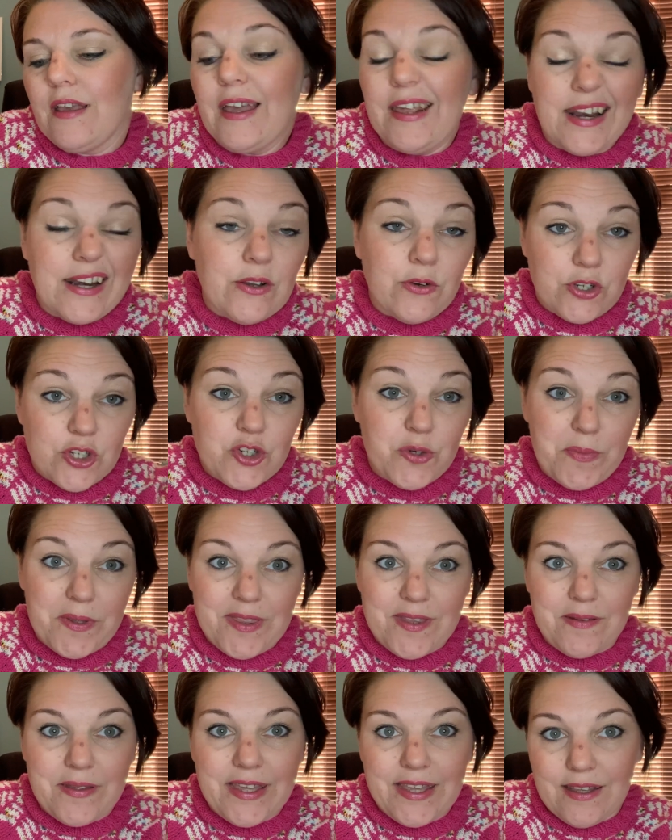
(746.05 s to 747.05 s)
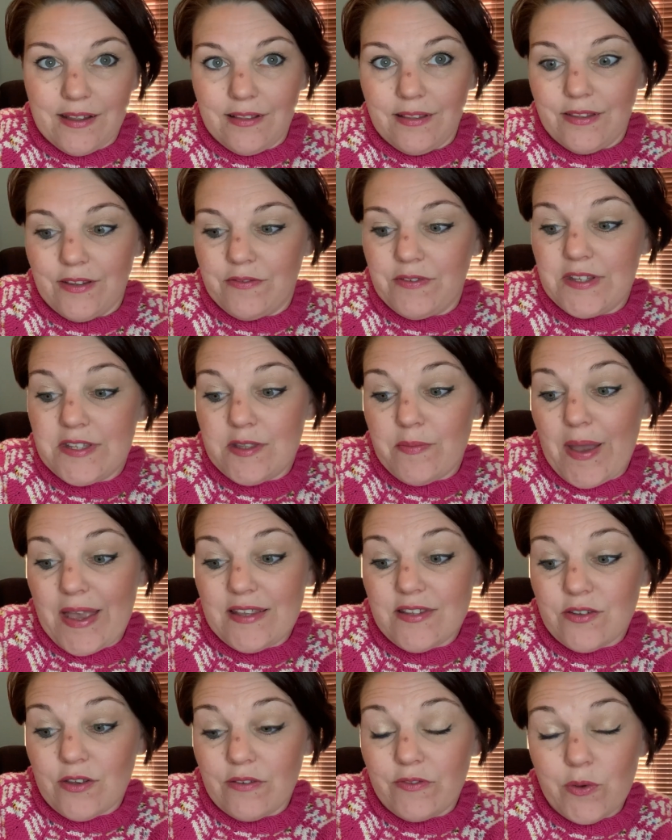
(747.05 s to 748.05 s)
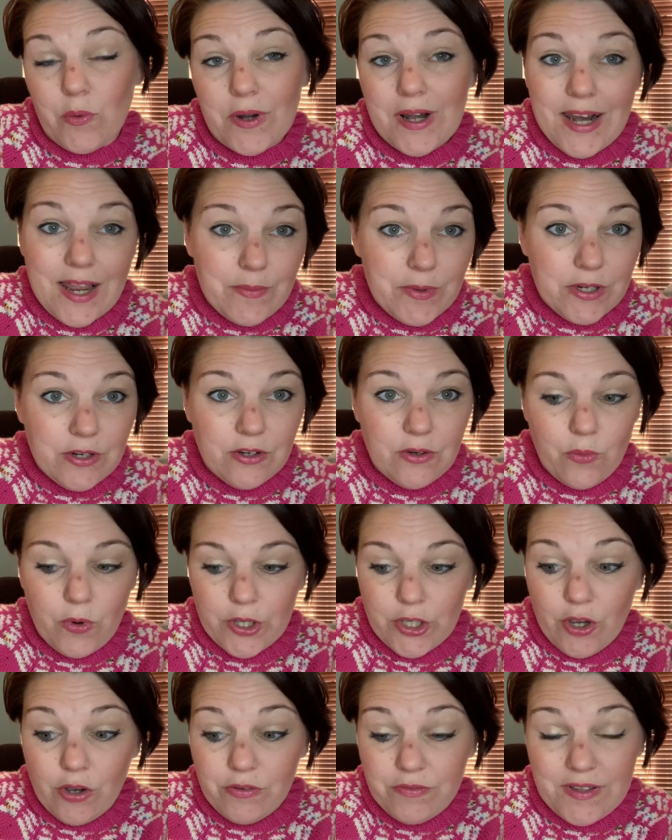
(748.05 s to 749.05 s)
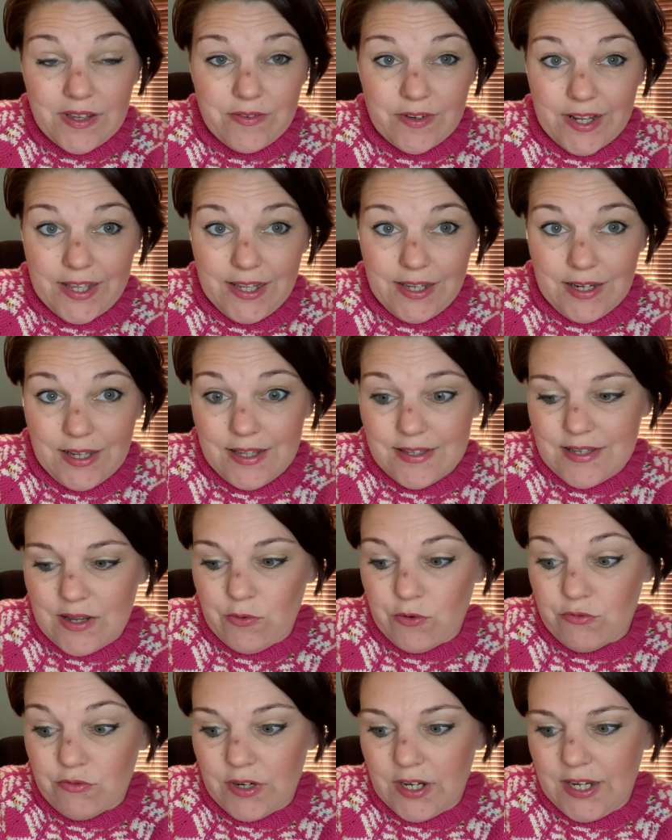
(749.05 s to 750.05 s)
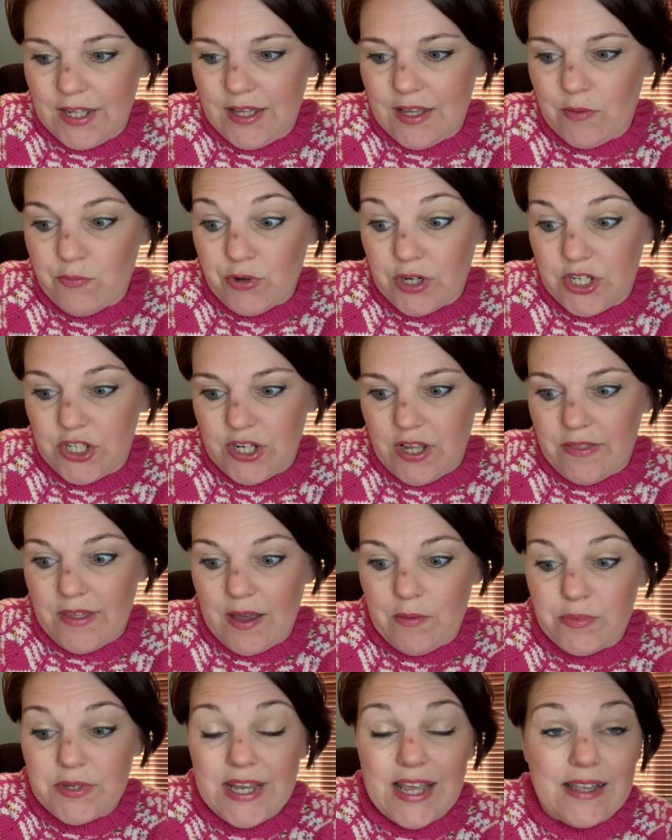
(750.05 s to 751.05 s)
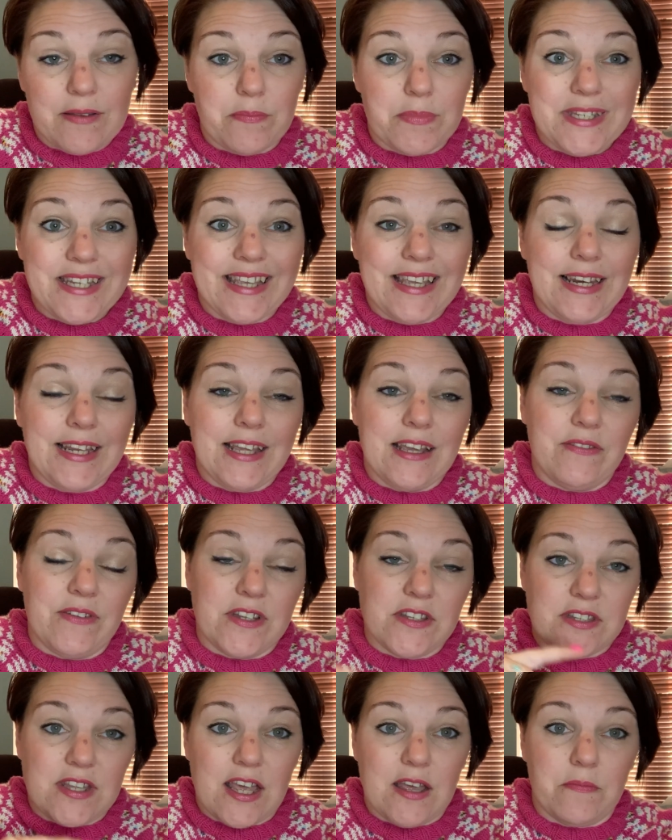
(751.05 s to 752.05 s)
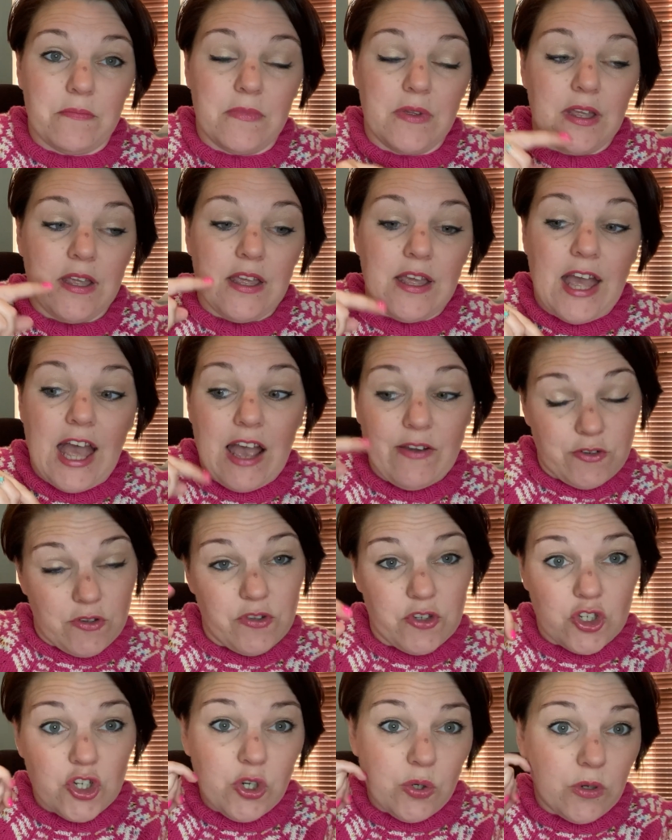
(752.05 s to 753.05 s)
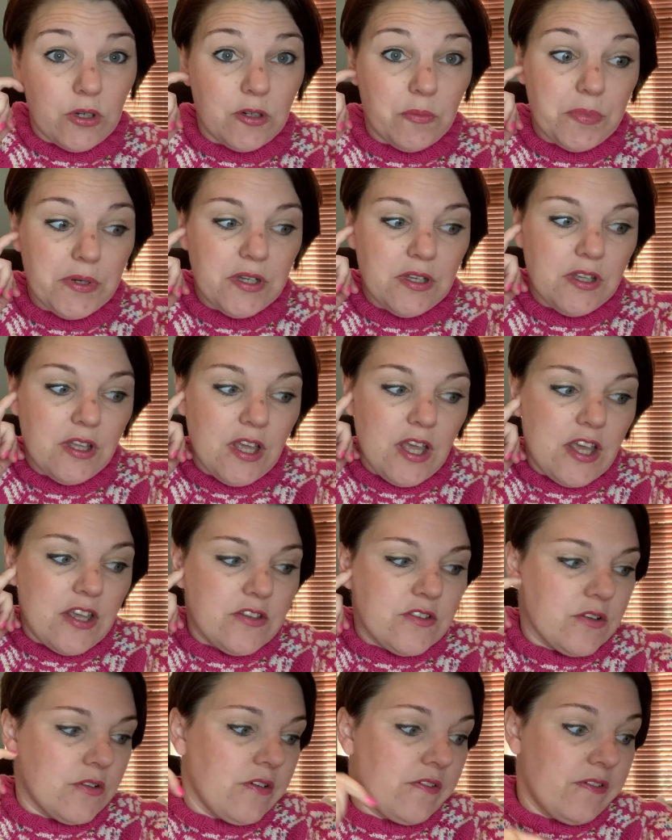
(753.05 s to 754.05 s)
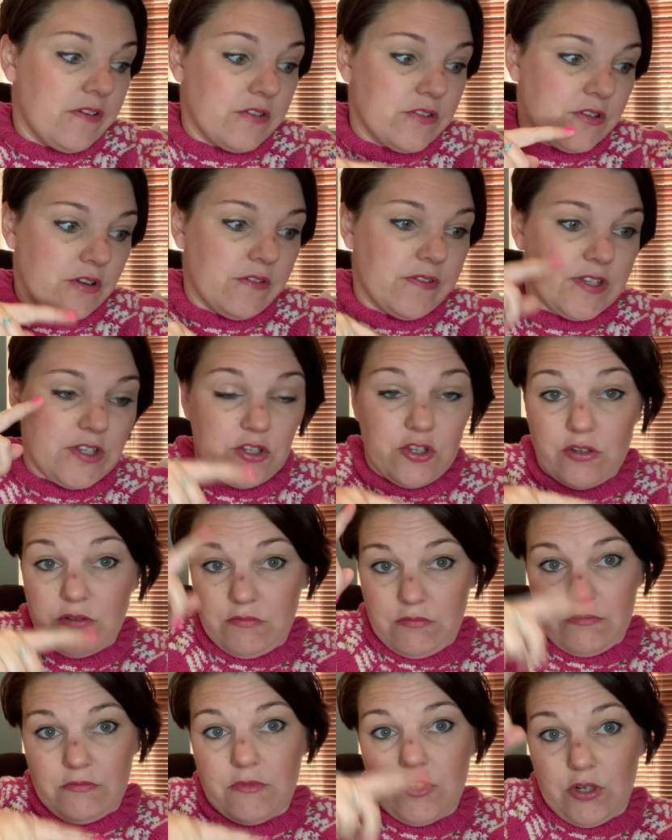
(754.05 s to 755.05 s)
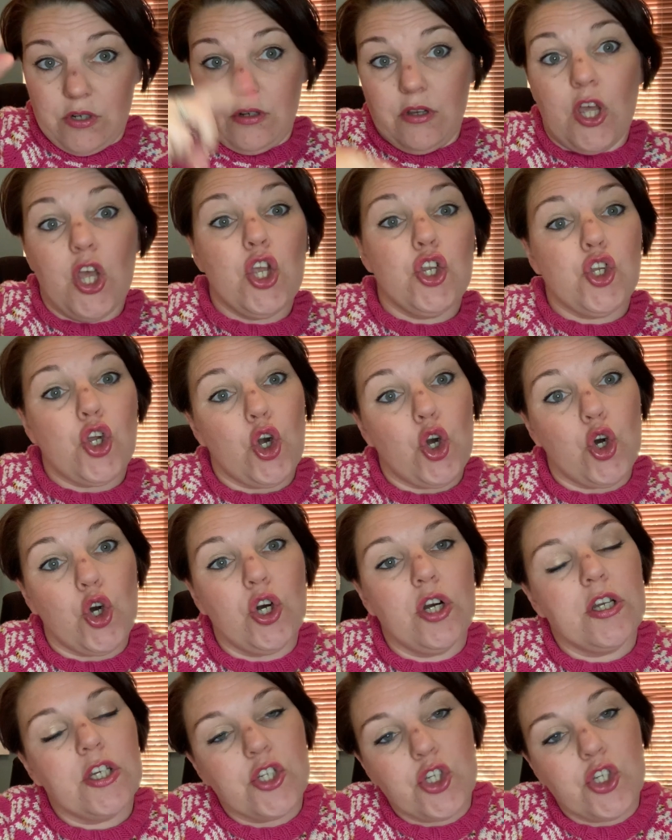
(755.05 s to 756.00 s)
I know it should be the heel that fits the best. So if you want to let me know what your favourite heel is, I would really appreciate that, particularly if it's I've done the taupe. So if it's toe,